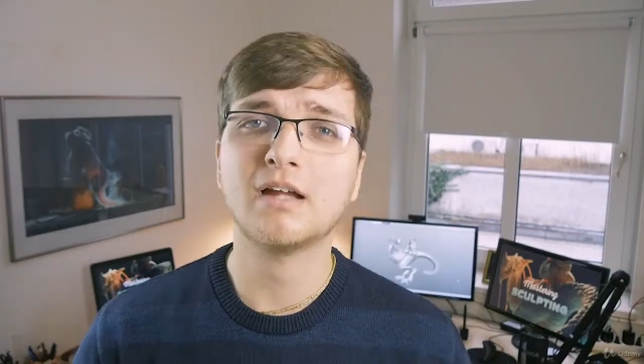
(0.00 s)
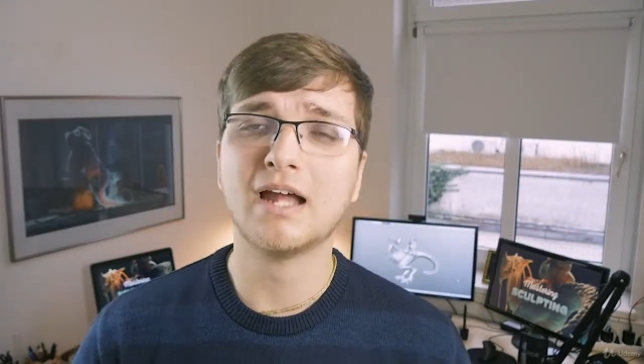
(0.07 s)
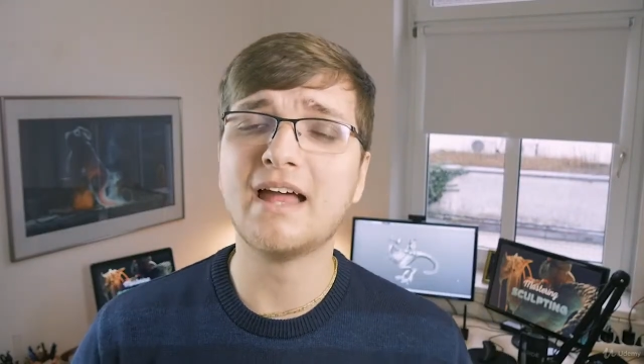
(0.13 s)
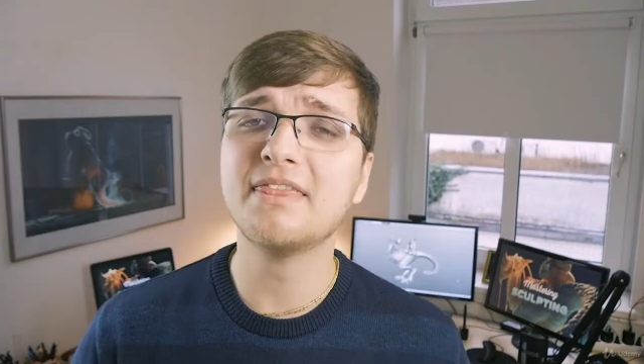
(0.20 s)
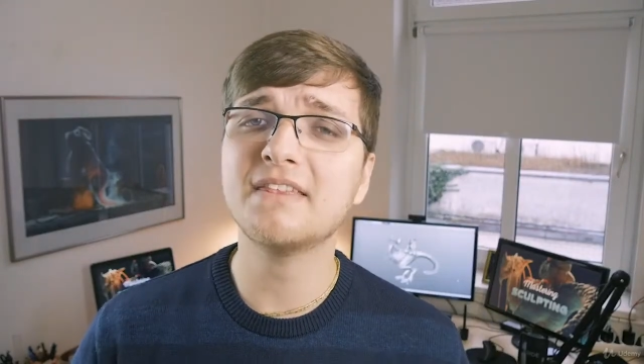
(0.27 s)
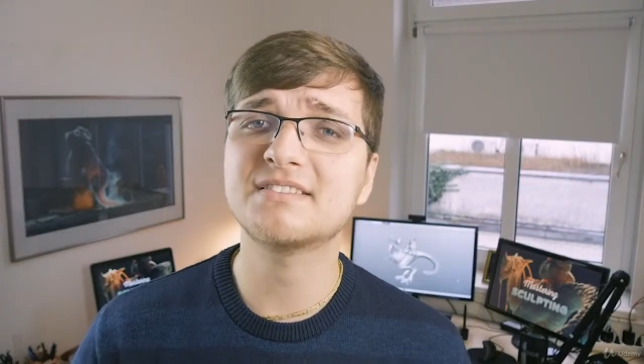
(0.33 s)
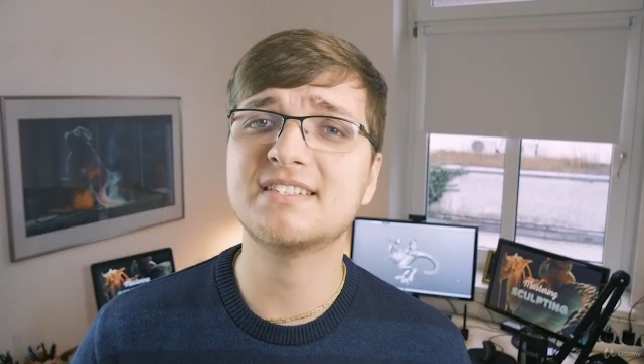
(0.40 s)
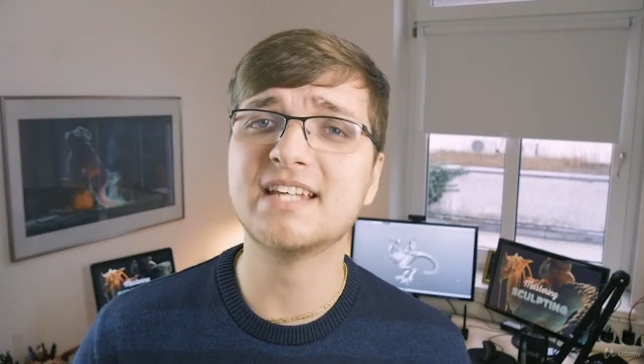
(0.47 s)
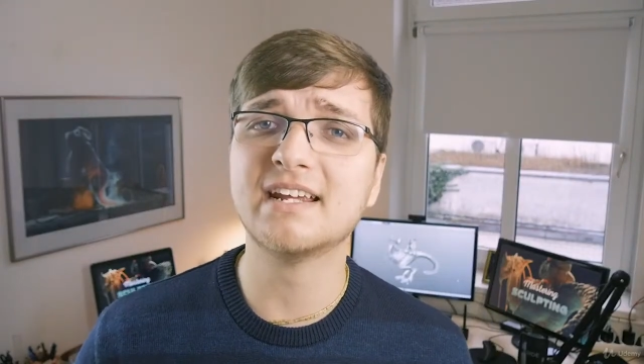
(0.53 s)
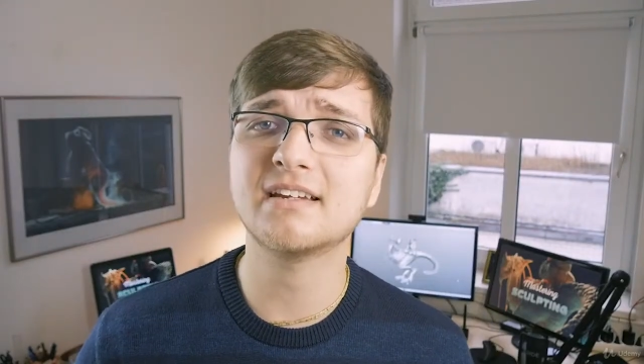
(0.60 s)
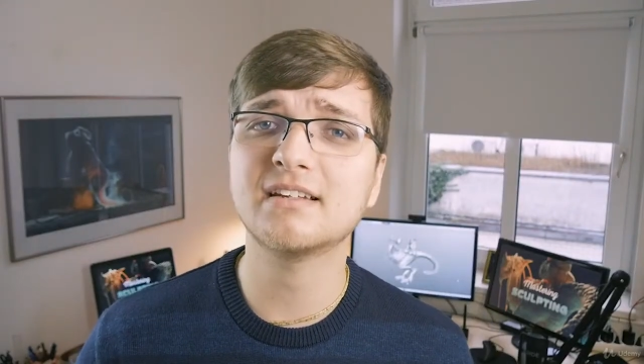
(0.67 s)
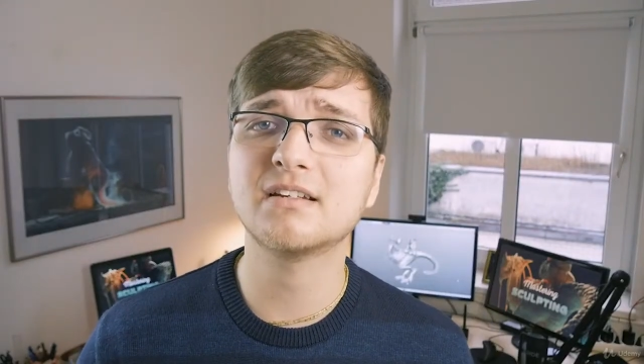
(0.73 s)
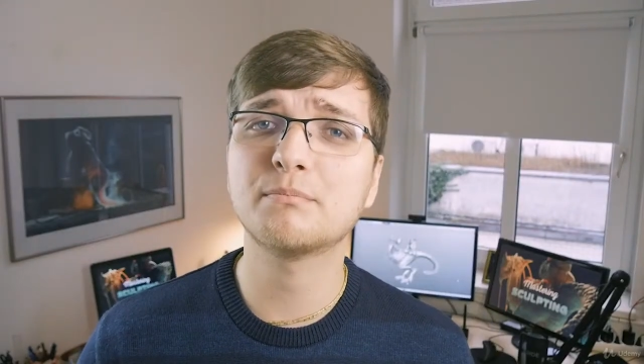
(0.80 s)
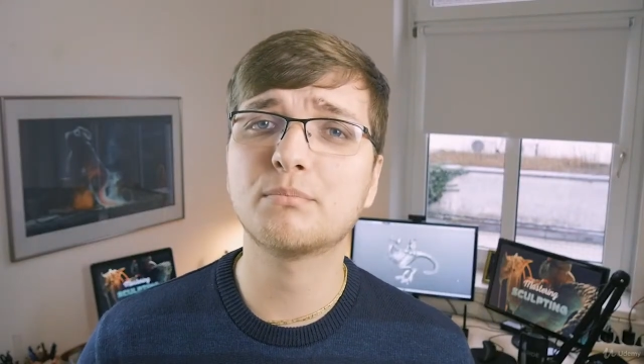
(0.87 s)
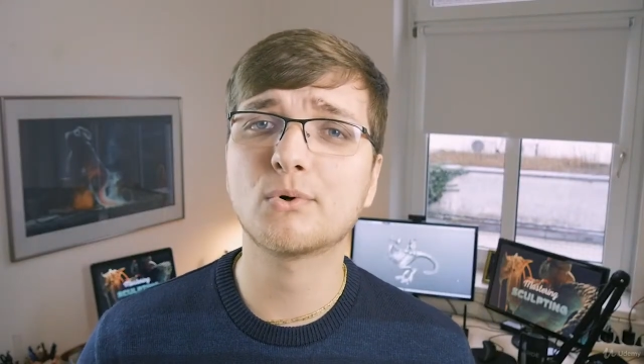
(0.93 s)
And the
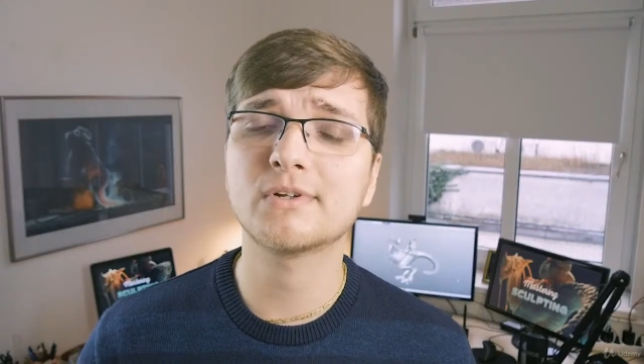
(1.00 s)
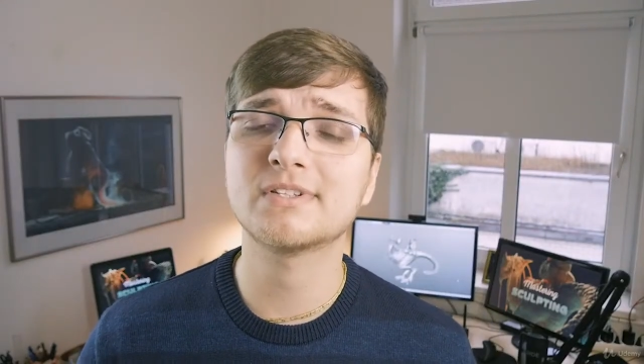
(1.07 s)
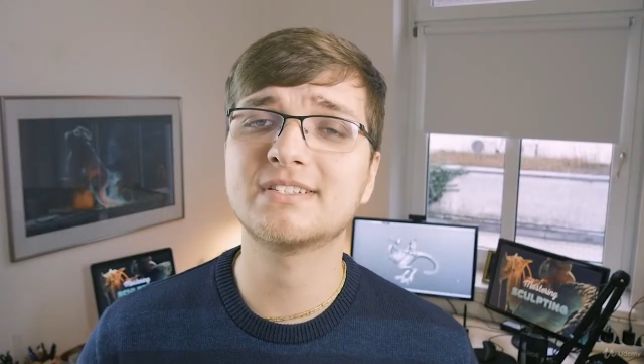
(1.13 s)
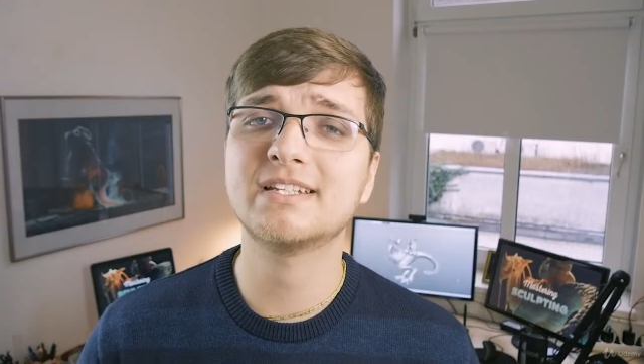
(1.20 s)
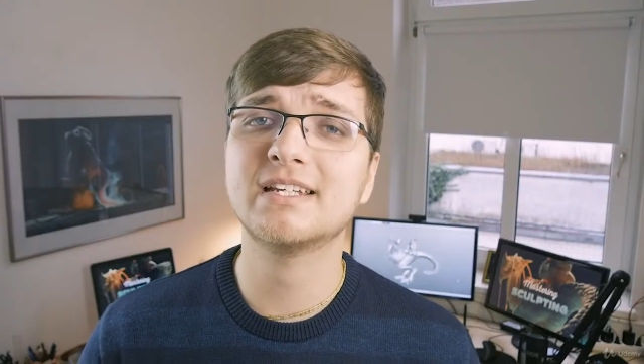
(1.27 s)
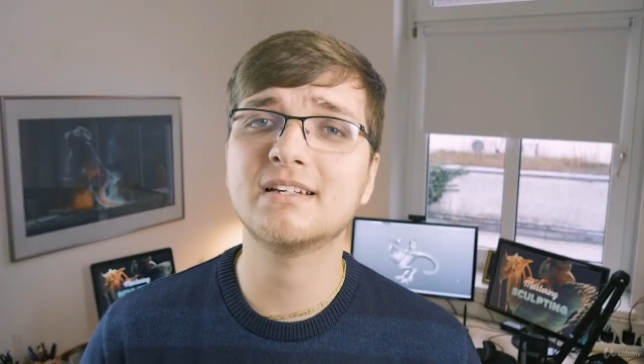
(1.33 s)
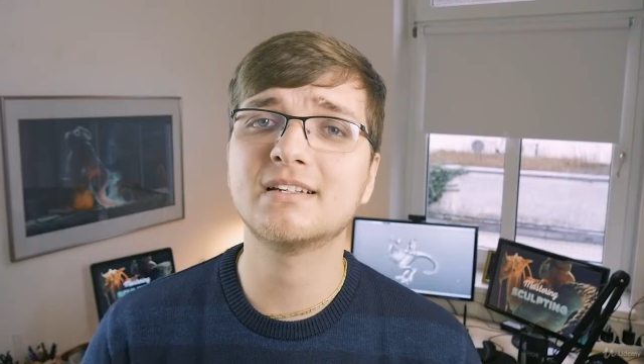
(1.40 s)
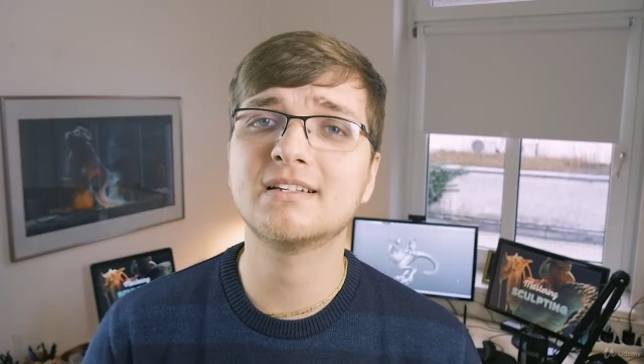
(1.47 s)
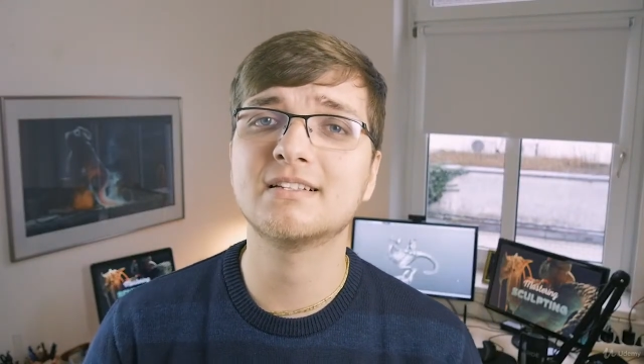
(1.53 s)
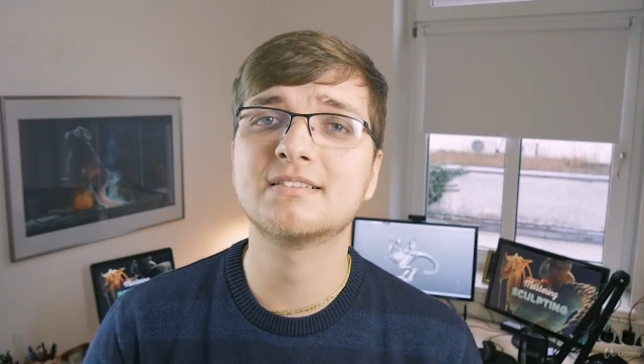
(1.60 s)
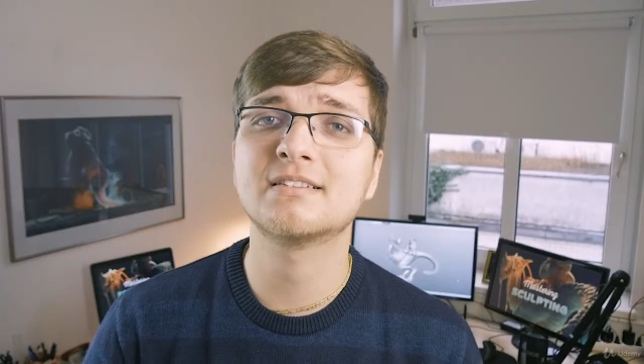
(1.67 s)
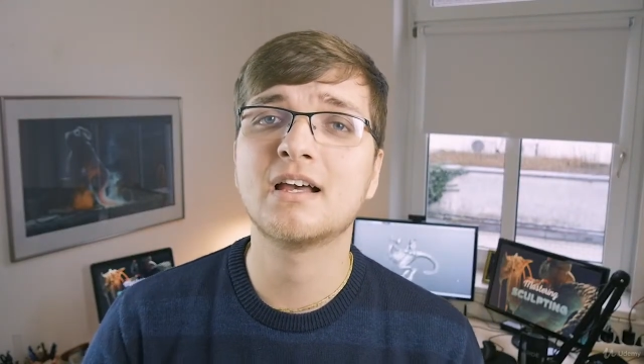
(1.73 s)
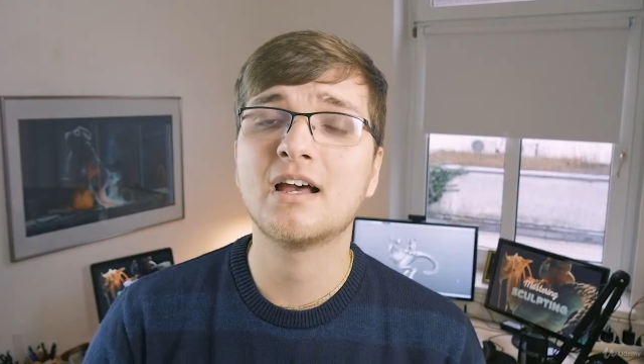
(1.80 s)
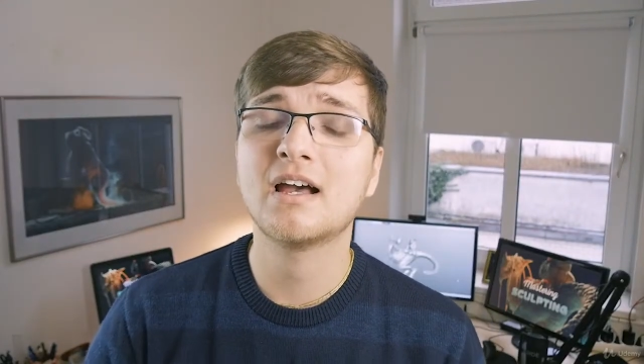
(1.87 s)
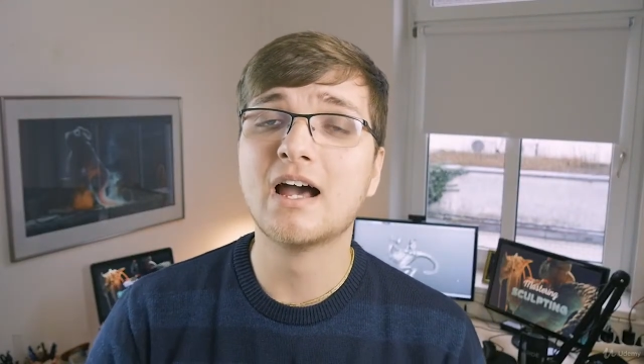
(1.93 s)
second important thing is,